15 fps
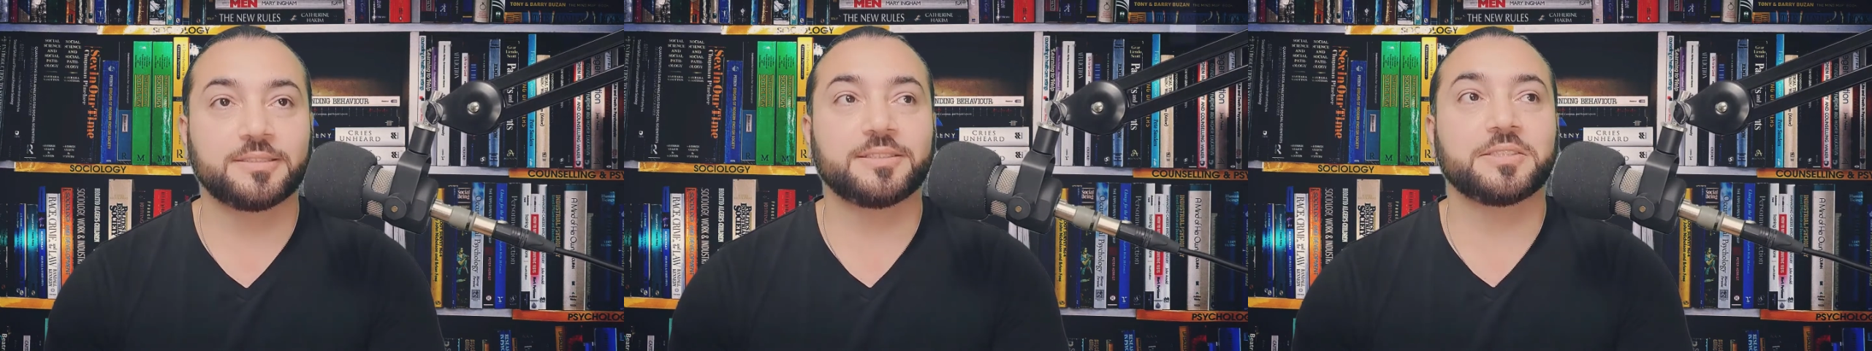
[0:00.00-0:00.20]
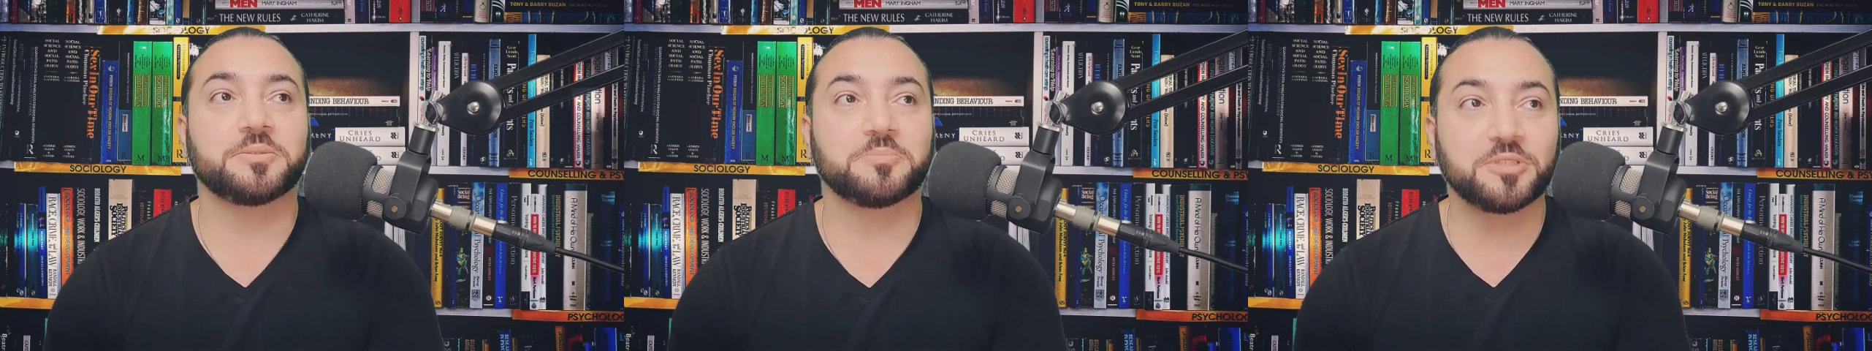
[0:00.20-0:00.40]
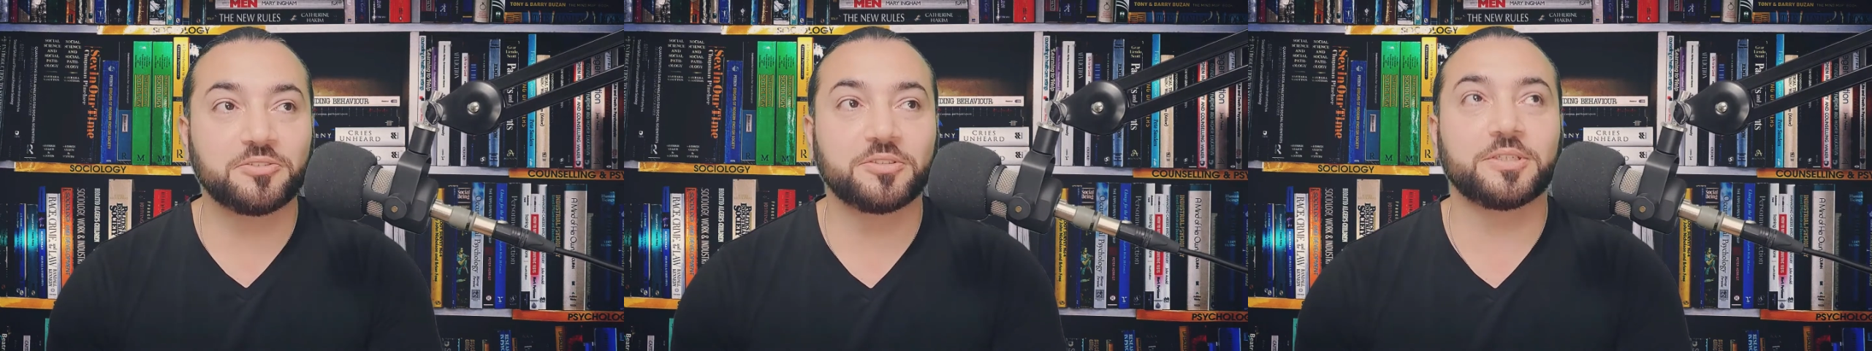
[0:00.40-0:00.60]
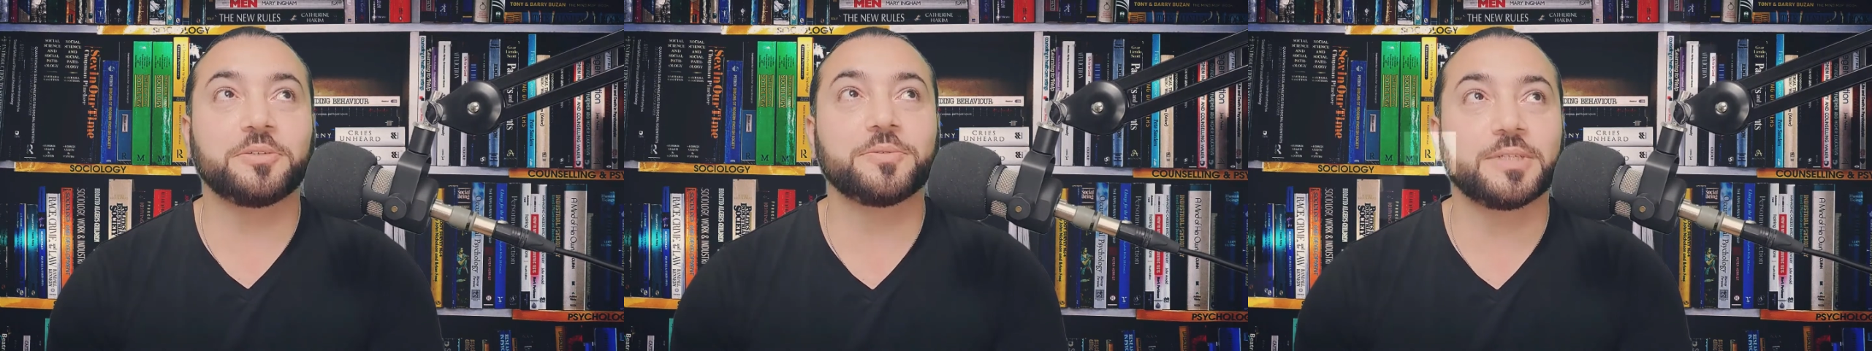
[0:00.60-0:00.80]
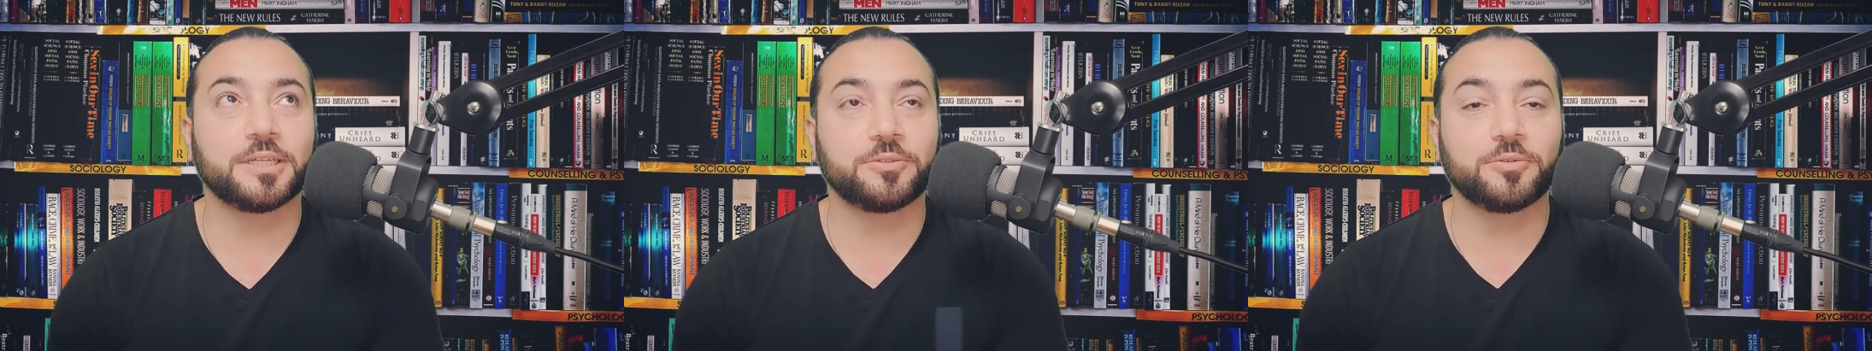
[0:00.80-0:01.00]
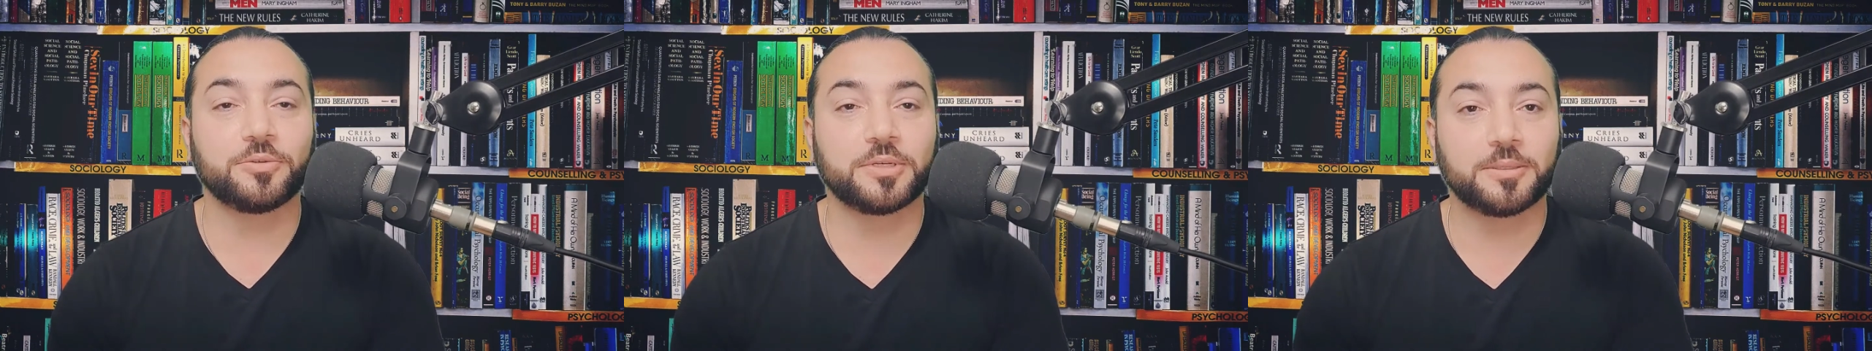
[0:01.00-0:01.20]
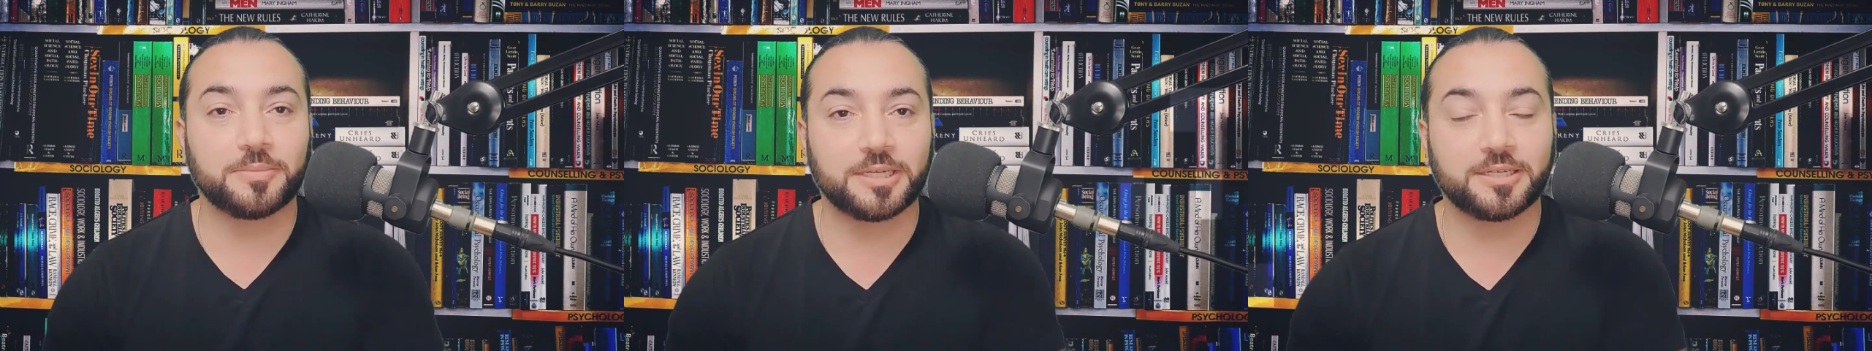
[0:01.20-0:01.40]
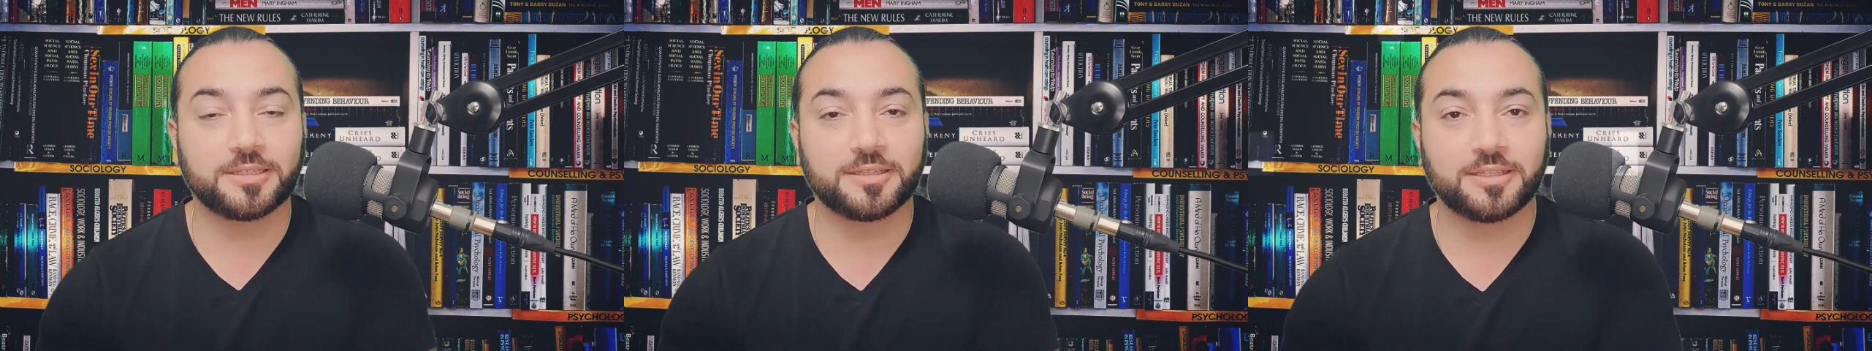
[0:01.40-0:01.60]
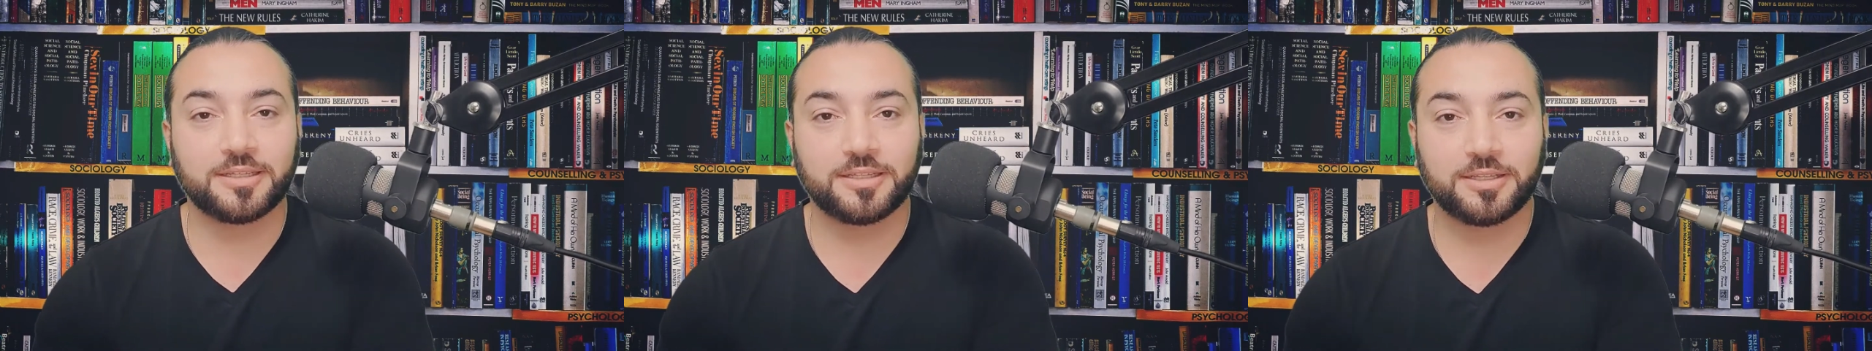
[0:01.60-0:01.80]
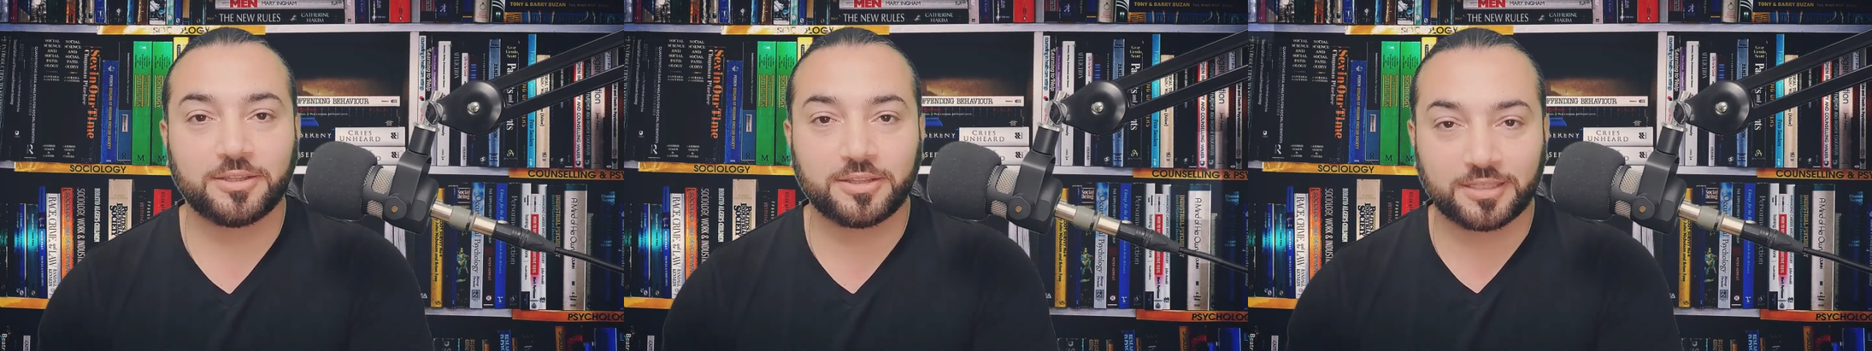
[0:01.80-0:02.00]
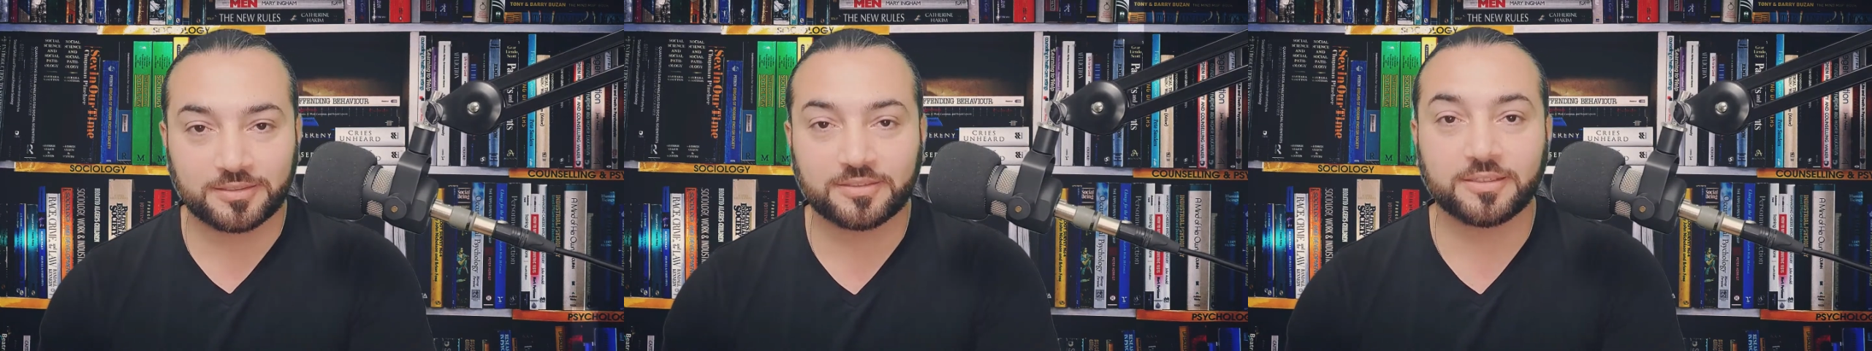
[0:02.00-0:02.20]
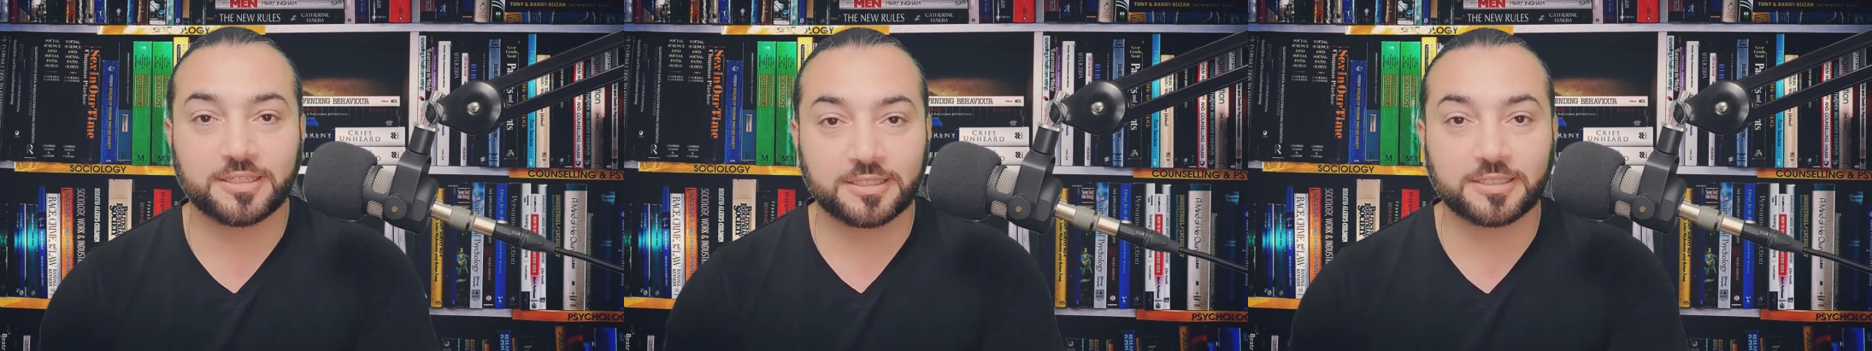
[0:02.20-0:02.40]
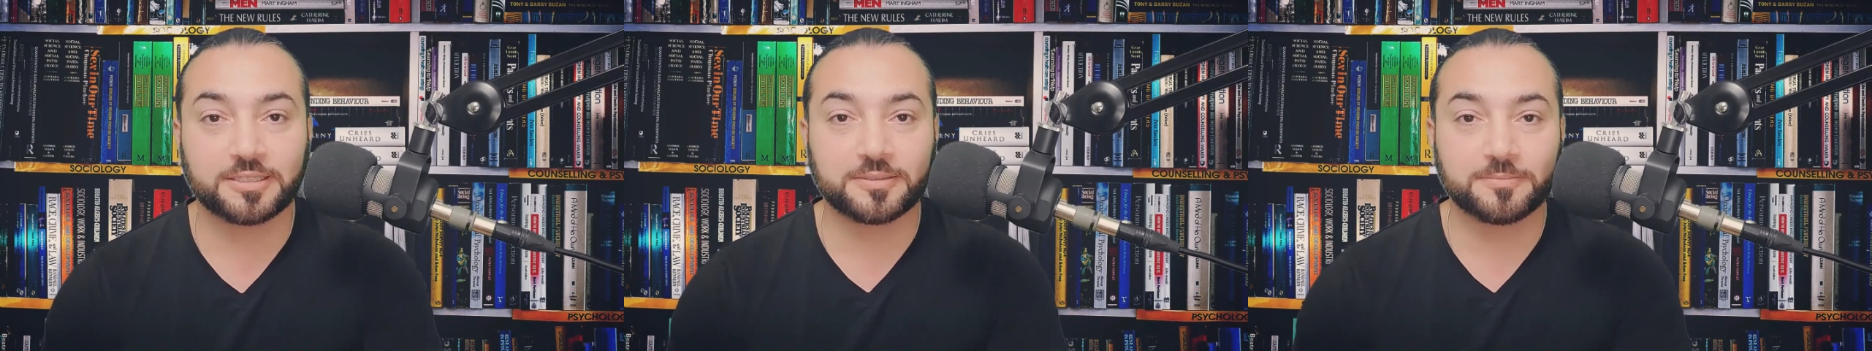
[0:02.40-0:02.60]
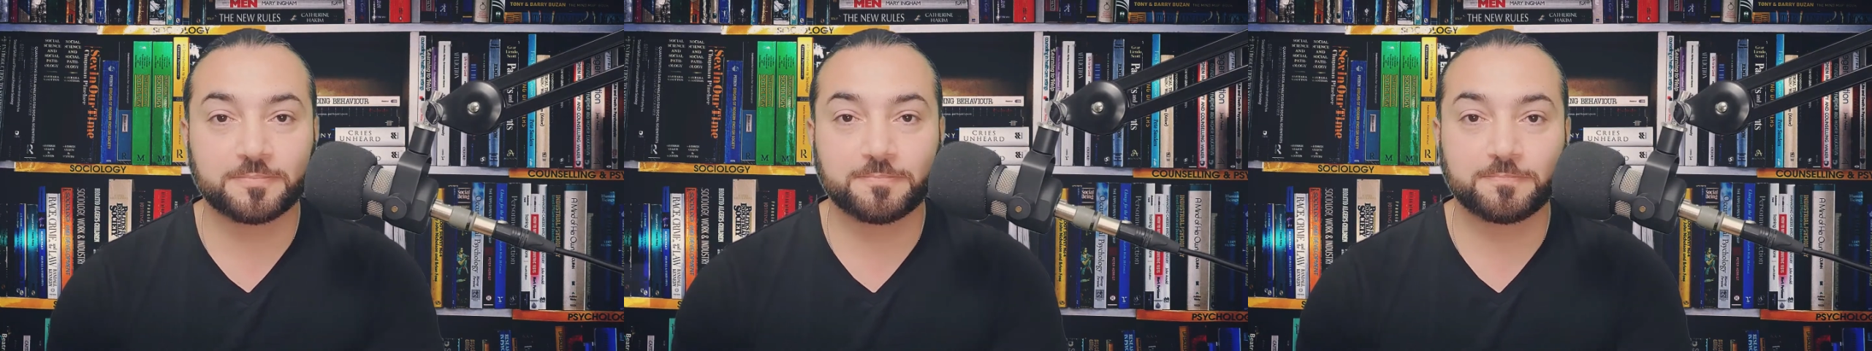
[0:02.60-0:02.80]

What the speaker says: especially when I talk about things like that.